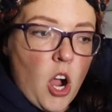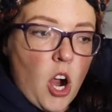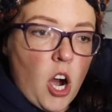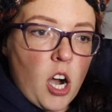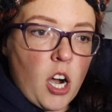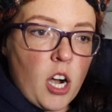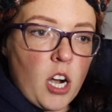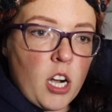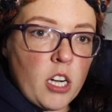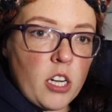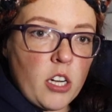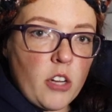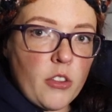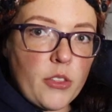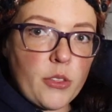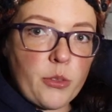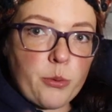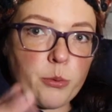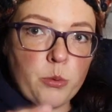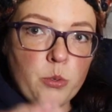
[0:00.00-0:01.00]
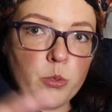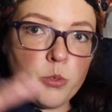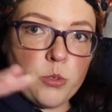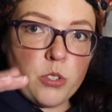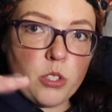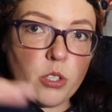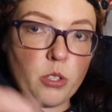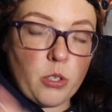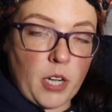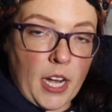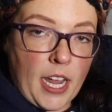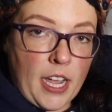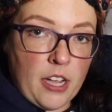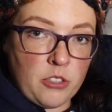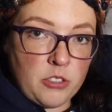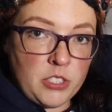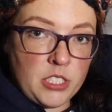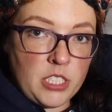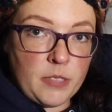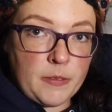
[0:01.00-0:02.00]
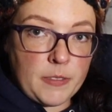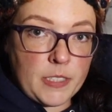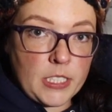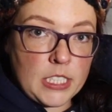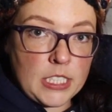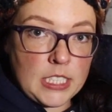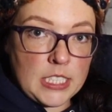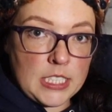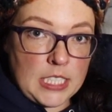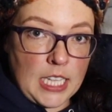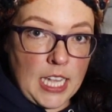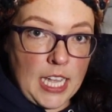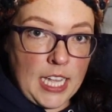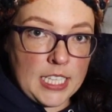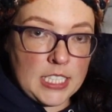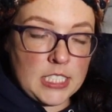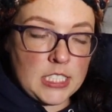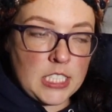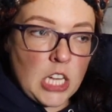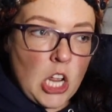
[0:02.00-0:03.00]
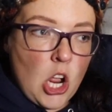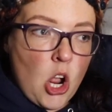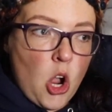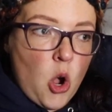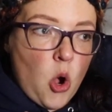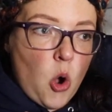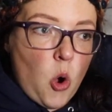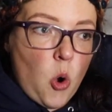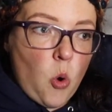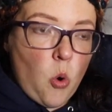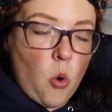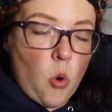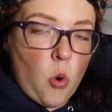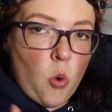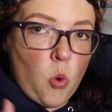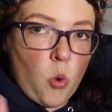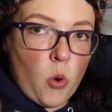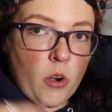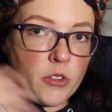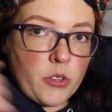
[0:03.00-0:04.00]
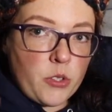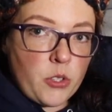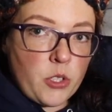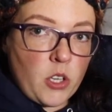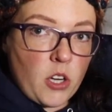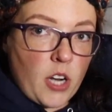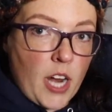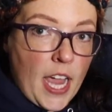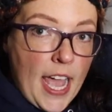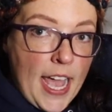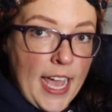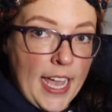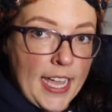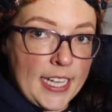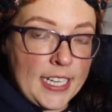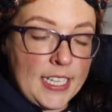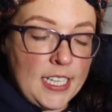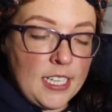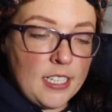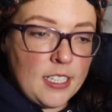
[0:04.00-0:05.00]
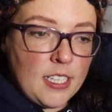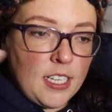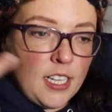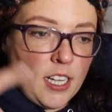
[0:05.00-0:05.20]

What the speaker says: are through the ground if you're in the tent, or through your head,